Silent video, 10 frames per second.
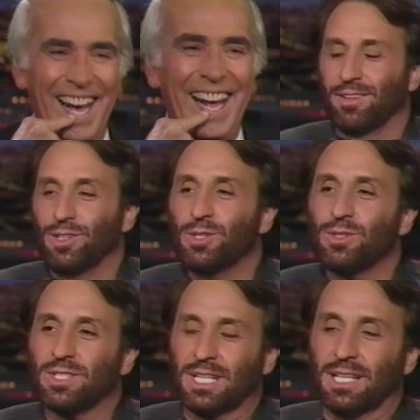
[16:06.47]

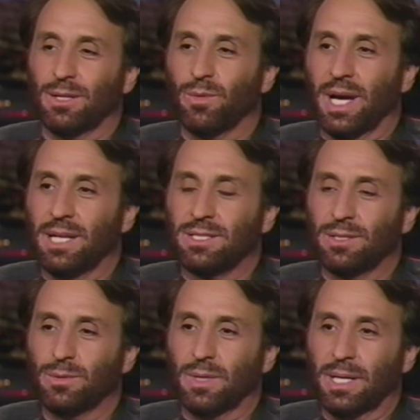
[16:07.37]
used it in a way
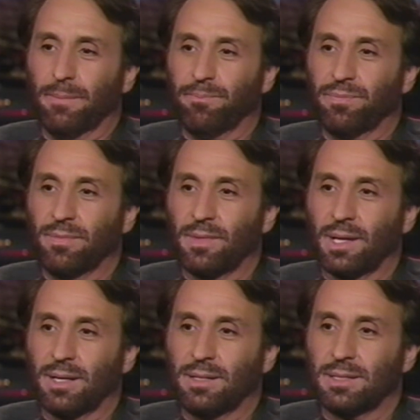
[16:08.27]
to, um,
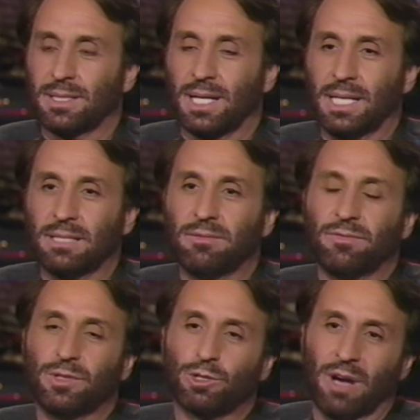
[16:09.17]
to kind of
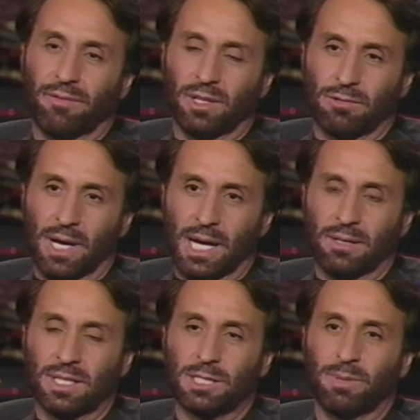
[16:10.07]
travel
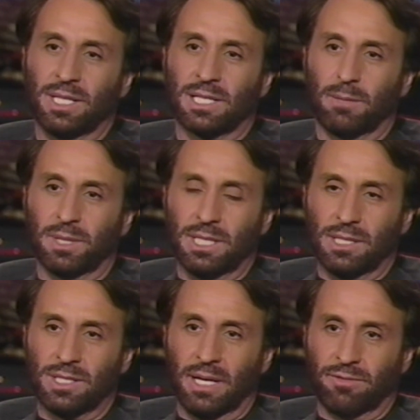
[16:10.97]
around and spend a couple of
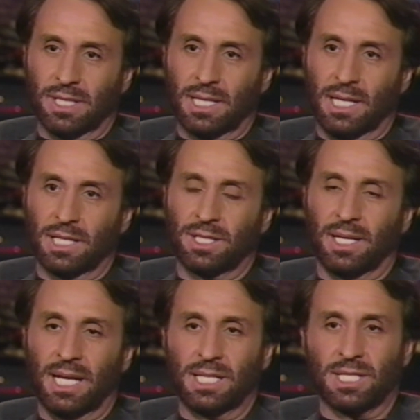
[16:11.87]
years after college. I
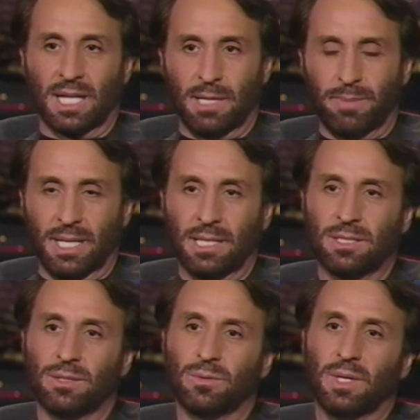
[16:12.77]
had a stipend
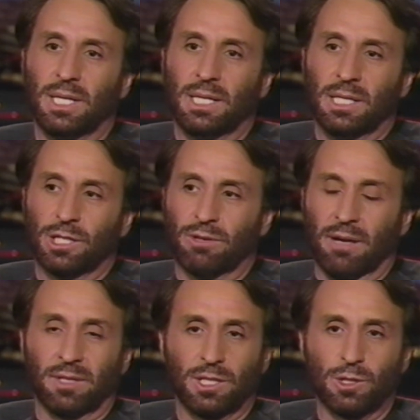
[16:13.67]
to
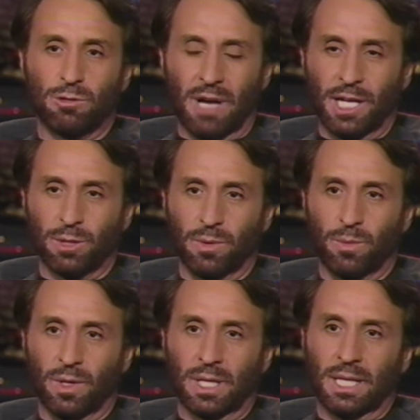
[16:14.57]
travel and do graduate
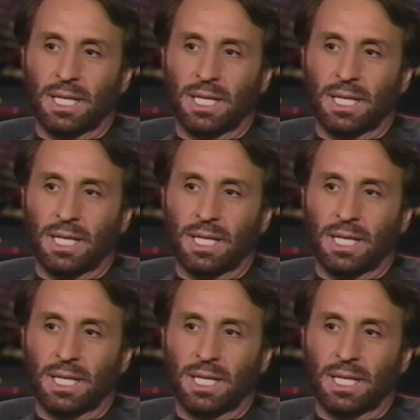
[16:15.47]
work.